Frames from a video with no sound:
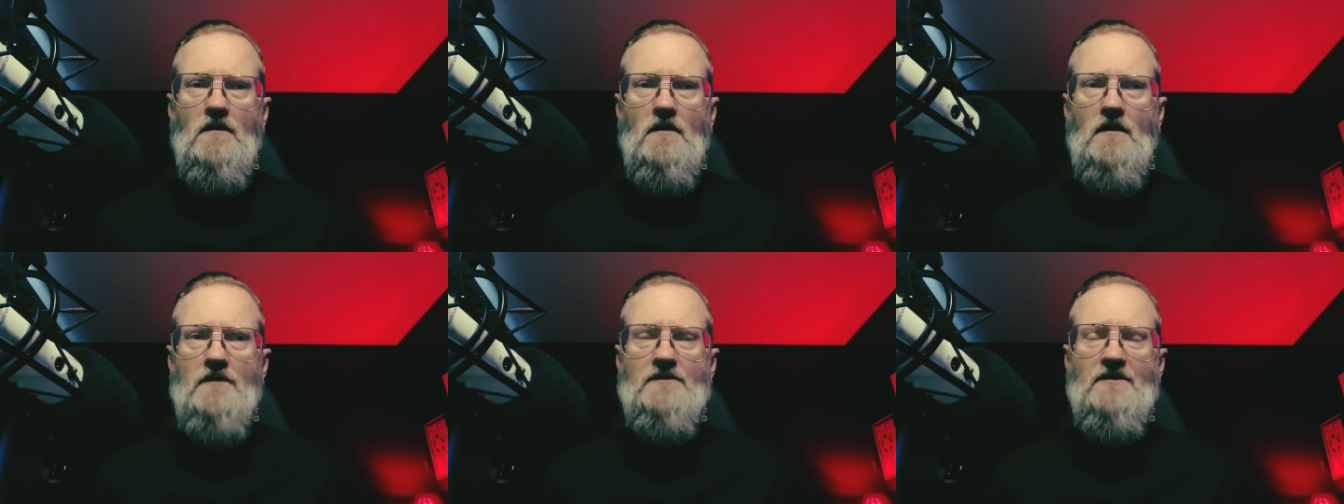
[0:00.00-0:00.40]

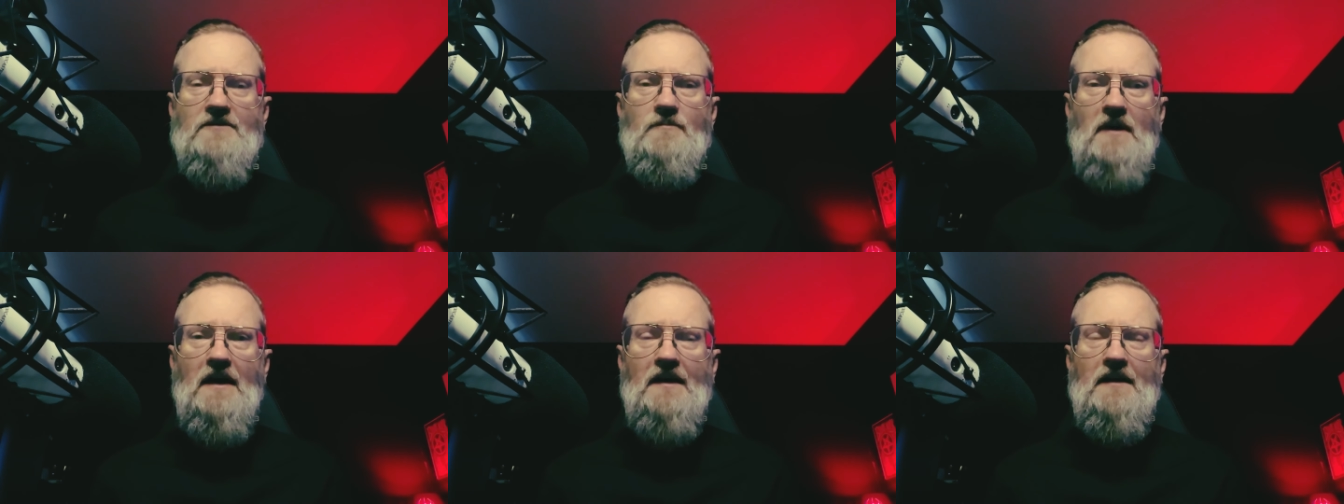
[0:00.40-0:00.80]
It's just
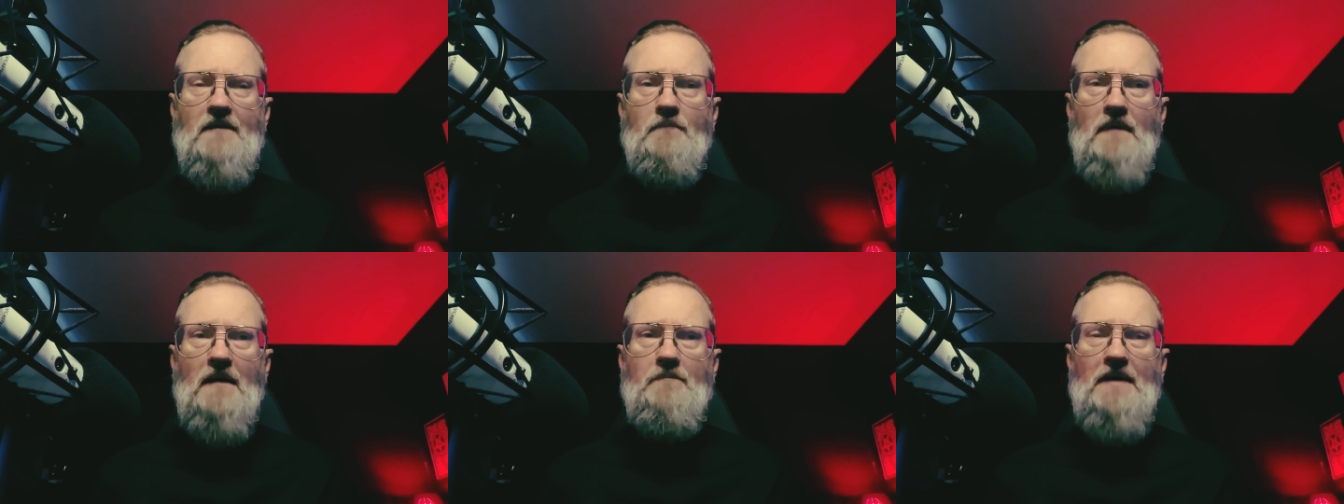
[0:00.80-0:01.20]
my,
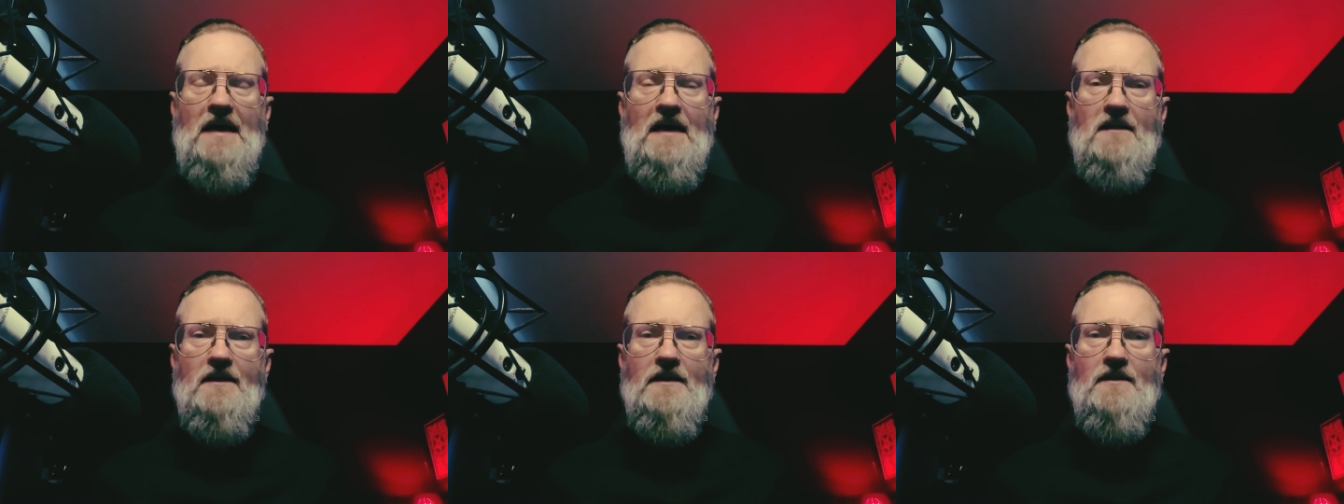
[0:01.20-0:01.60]
my
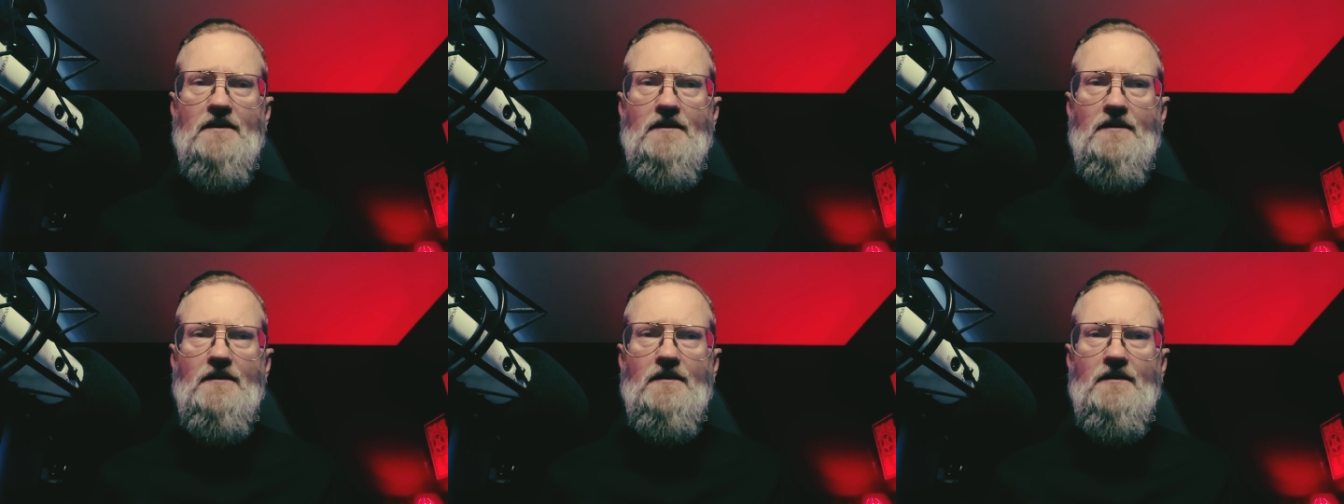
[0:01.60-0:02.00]
palate,
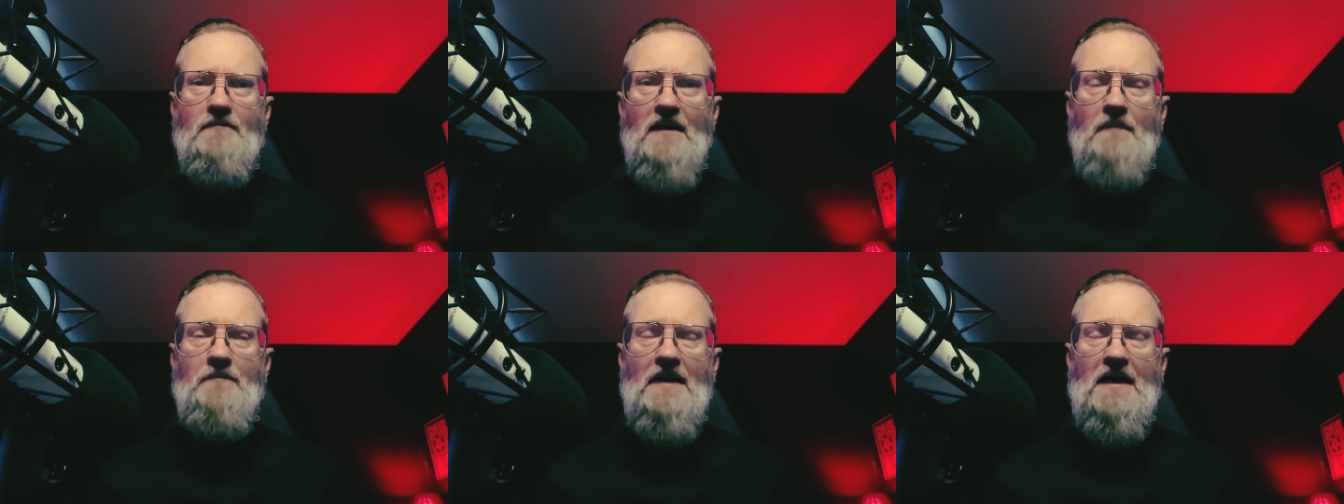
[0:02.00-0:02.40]

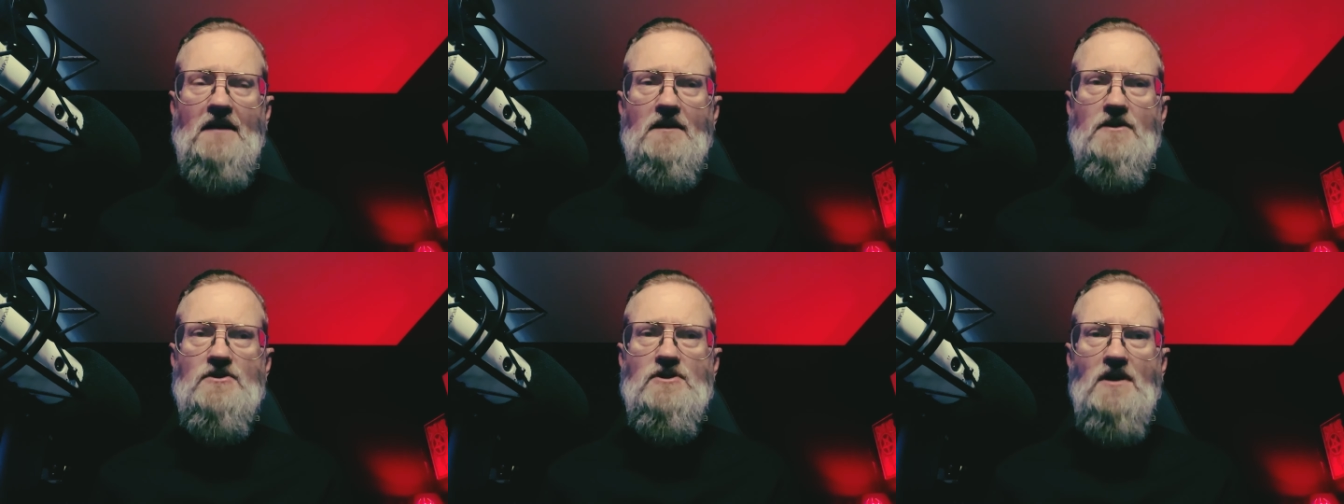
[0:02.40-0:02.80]
my
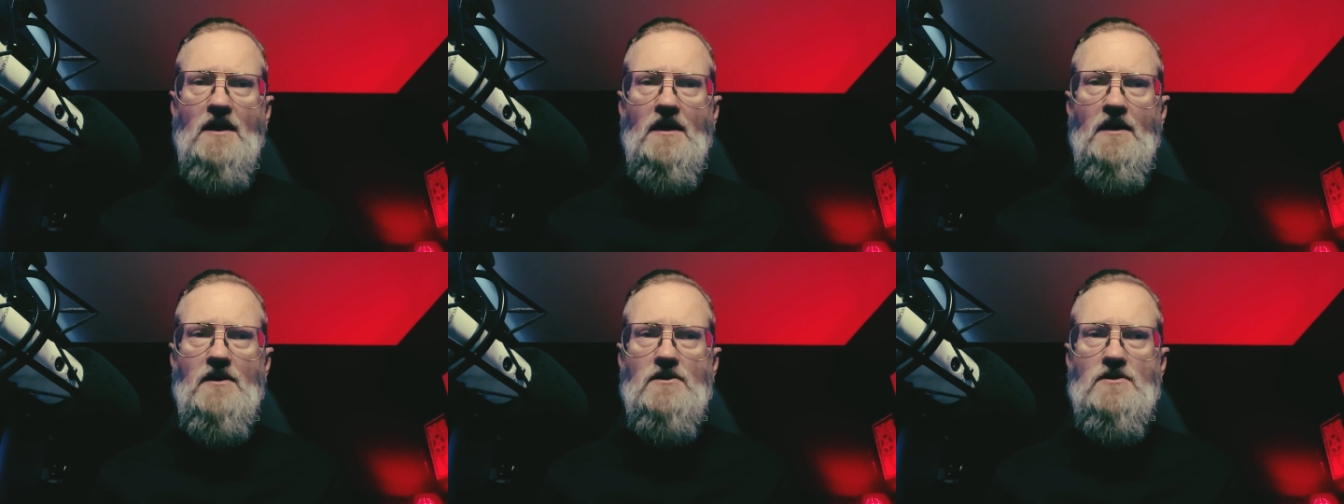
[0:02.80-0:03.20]
palate
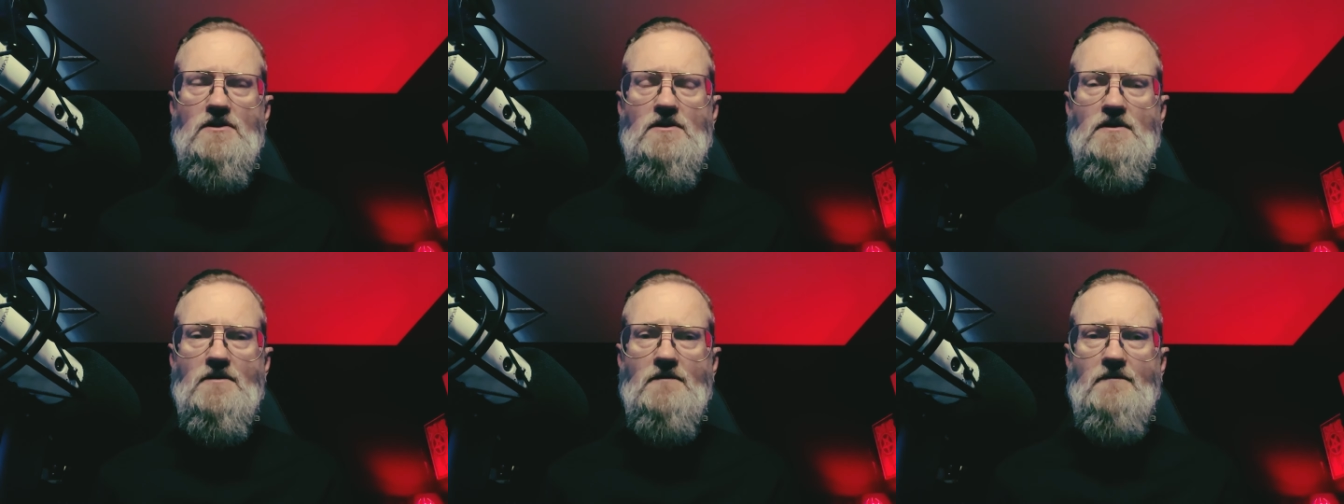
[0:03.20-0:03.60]

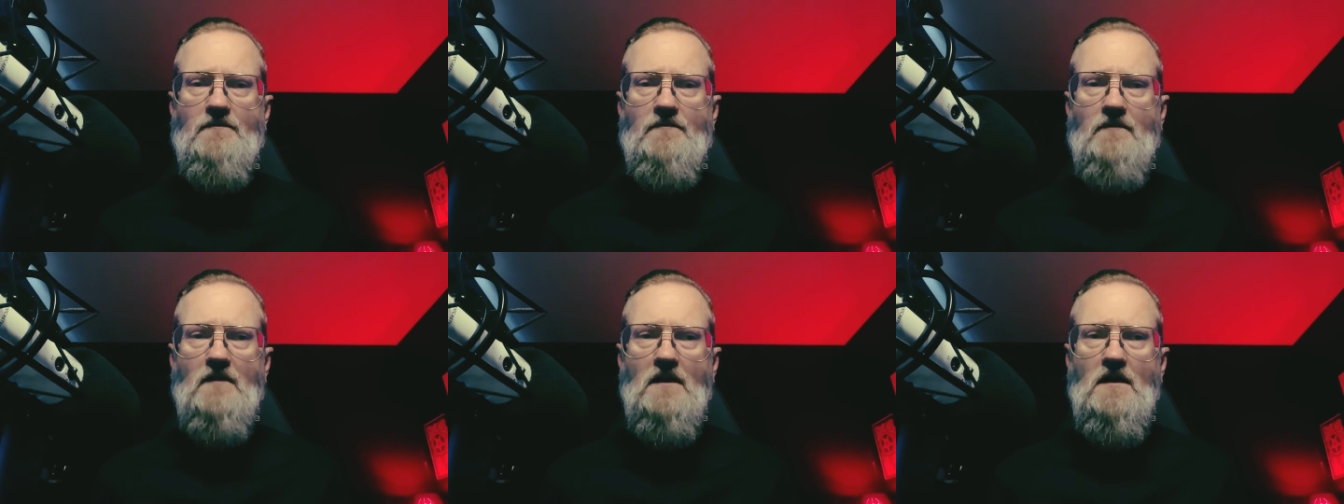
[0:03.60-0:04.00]
changed
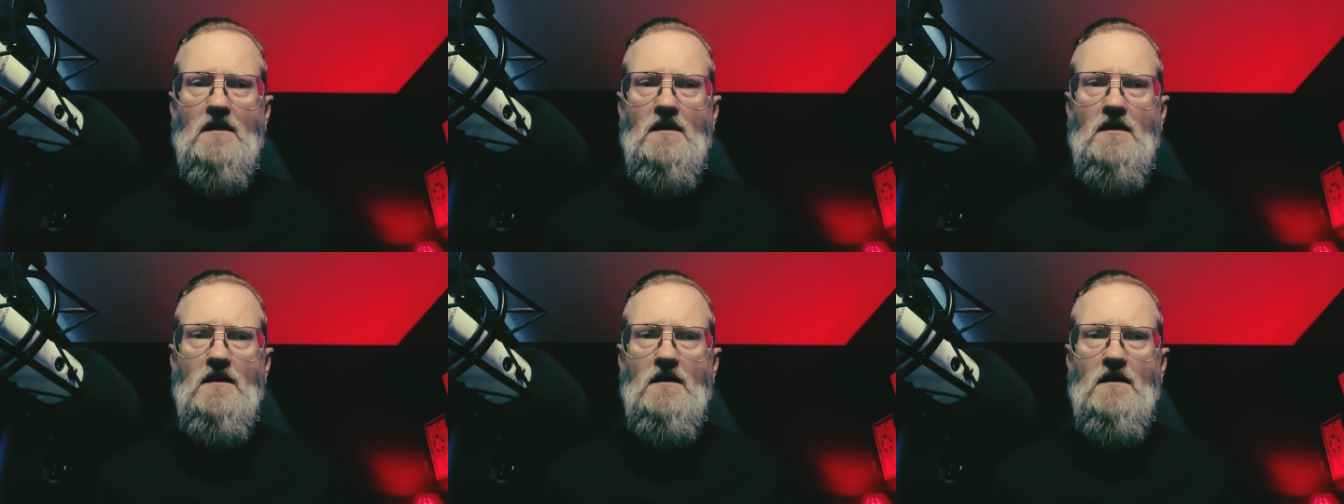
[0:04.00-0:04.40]

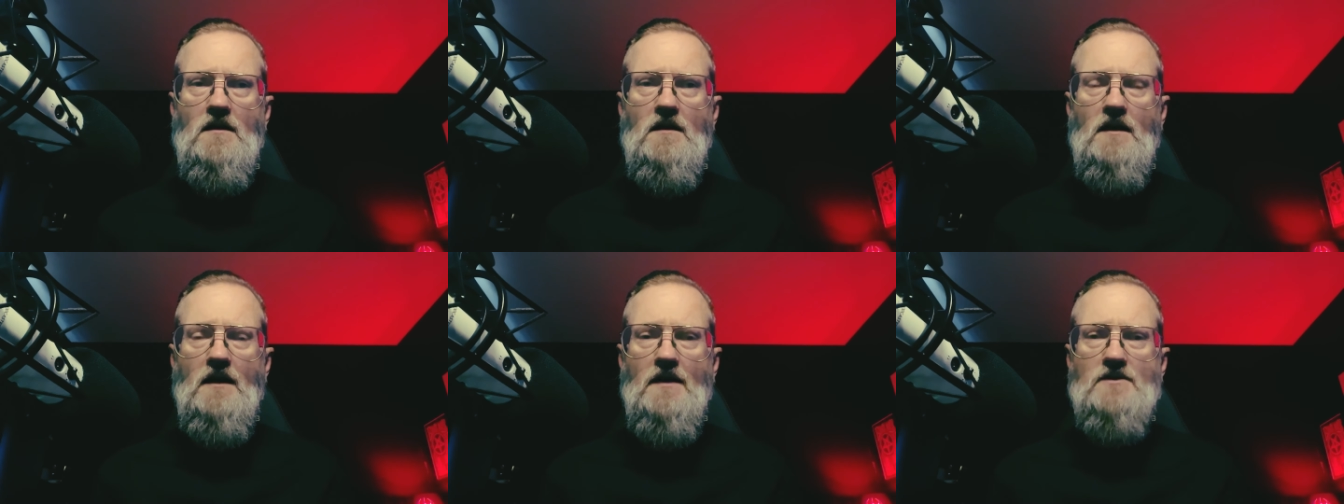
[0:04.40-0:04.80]

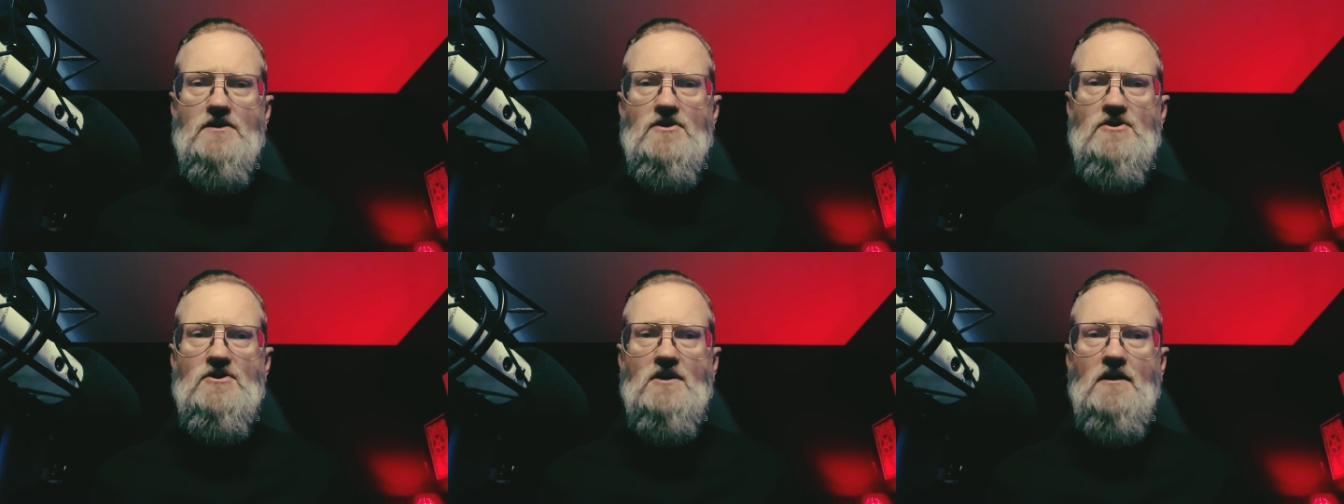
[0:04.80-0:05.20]
and I
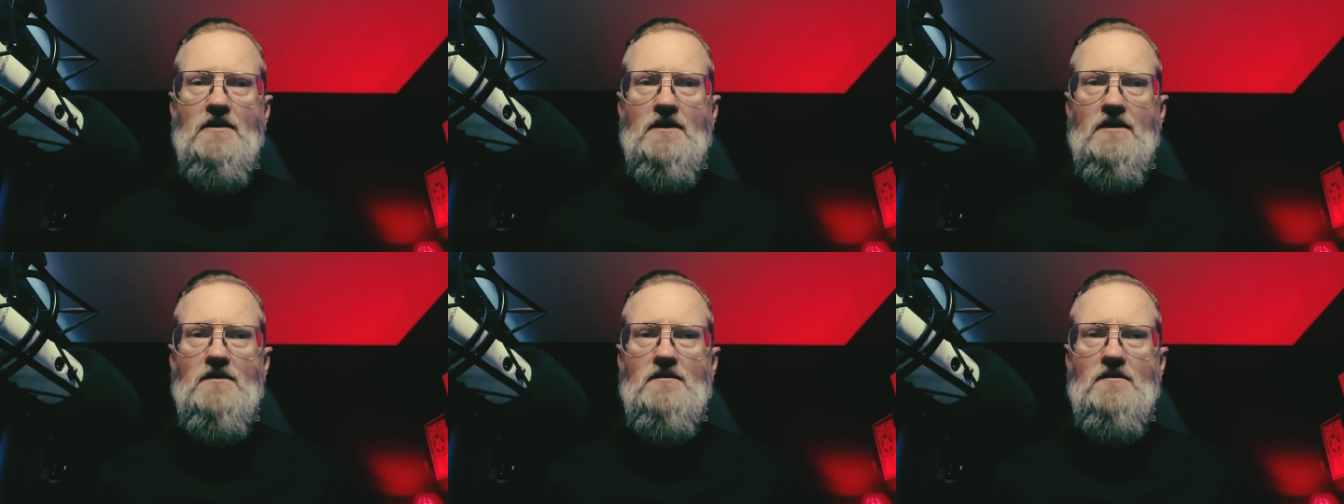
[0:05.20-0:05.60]
just
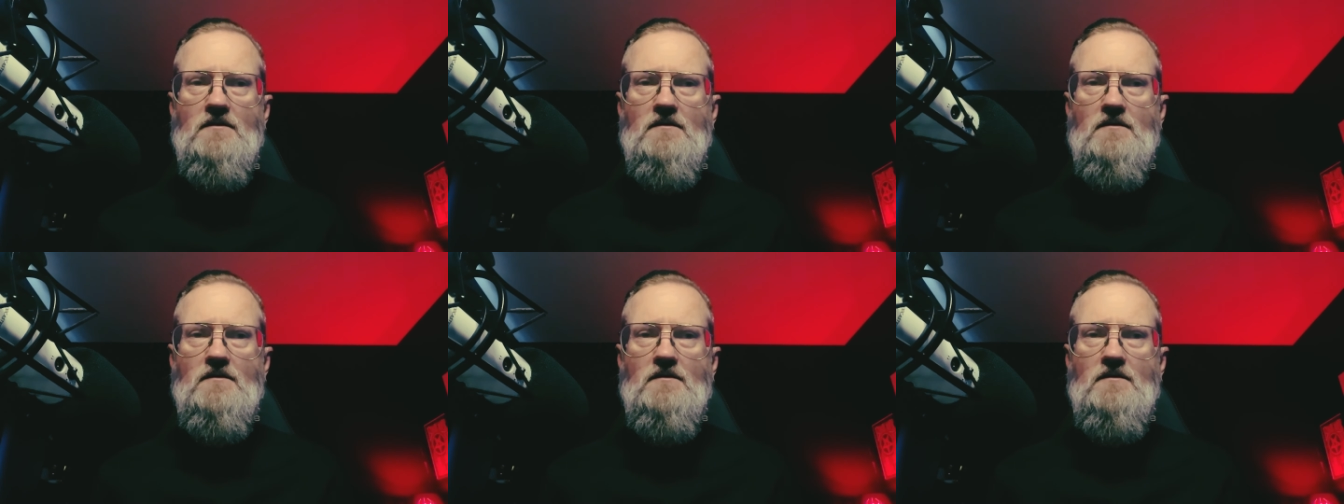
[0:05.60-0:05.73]
started,